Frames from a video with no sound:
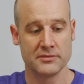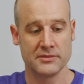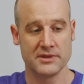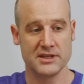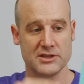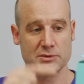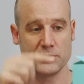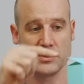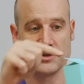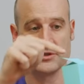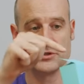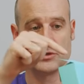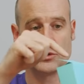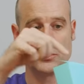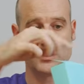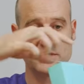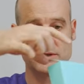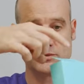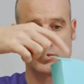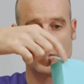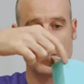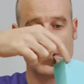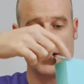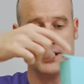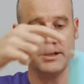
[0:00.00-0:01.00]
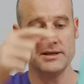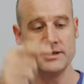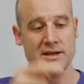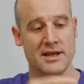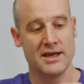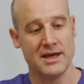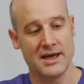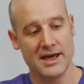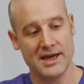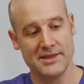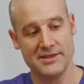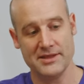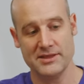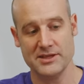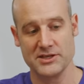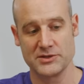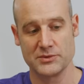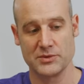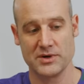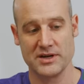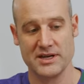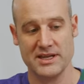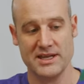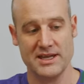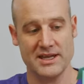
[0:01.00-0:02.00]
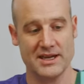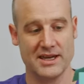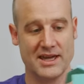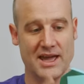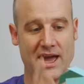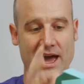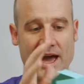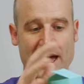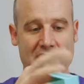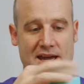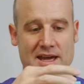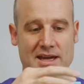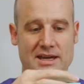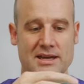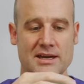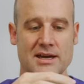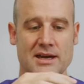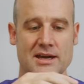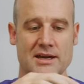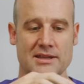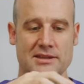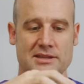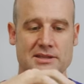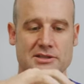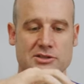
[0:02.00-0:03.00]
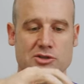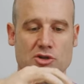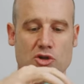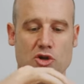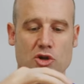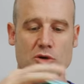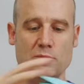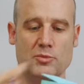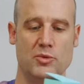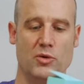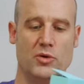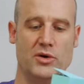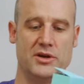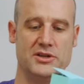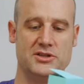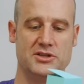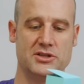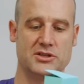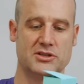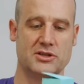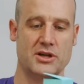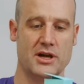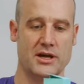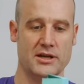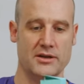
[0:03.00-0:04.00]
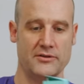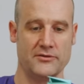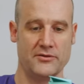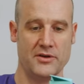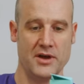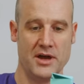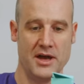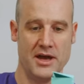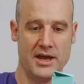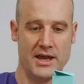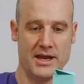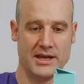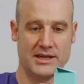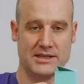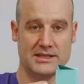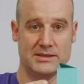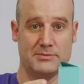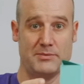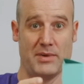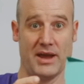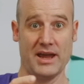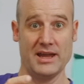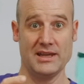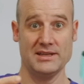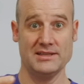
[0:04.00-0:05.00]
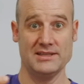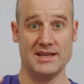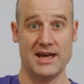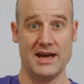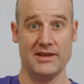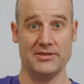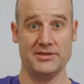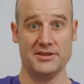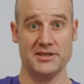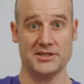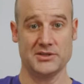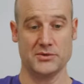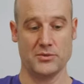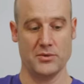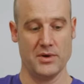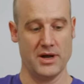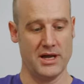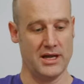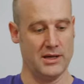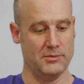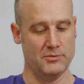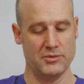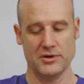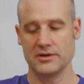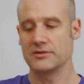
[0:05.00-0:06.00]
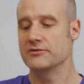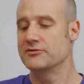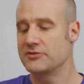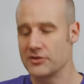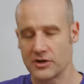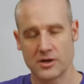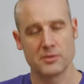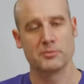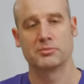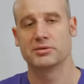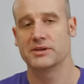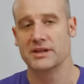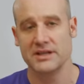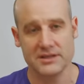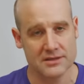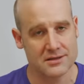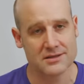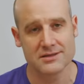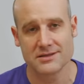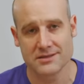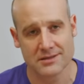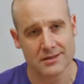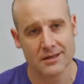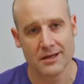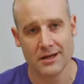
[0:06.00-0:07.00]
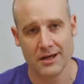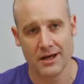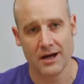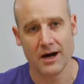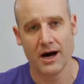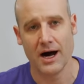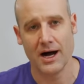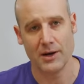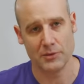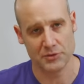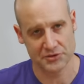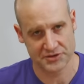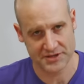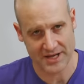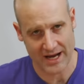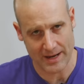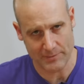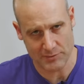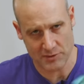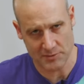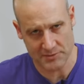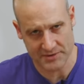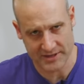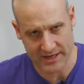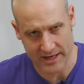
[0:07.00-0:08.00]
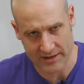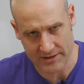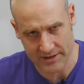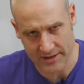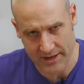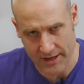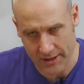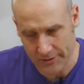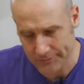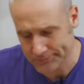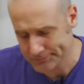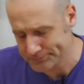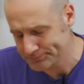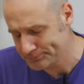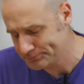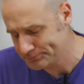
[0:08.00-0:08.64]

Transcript: this one's always 1, and then this one here, K, this cuboid just kind of expands out this way. But for completeness, I will tape them together now.